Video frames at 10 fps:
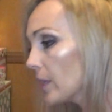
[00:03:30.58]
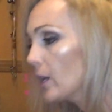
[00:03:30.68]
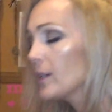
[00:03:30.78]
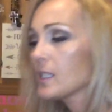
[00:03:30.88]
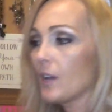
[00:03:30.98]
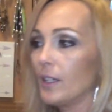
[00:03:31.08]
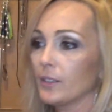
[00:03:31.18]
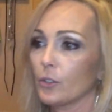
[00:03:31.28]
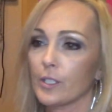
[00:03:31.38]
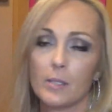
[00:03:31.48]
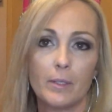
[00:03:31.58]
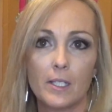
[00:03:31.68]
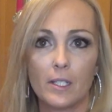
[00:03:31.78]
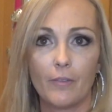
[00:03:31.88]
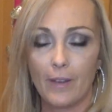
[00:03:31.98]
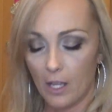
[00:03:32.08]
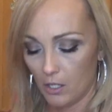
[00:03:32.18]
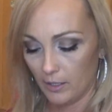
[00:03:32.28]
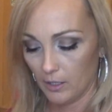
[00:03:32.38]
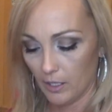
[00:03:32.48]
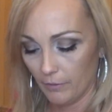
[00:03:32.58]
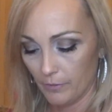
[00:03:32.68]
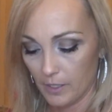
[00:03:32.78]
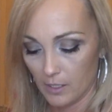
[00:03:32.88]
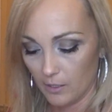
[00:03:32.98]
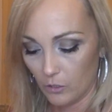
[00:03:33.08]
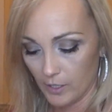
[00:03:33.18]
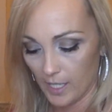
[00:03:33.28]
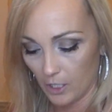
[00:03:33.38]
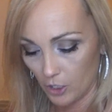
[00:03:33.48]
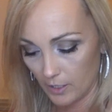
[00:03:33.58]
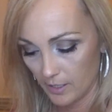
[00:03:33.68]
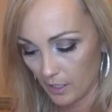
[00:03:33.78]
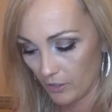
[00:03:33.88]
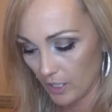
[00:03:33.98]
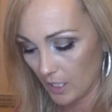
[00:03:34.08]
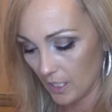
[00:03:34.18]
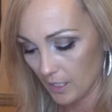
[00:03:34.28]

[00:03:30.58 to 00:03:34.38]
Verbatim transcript: they always have like Christmas stuff out and gift little sections and everything.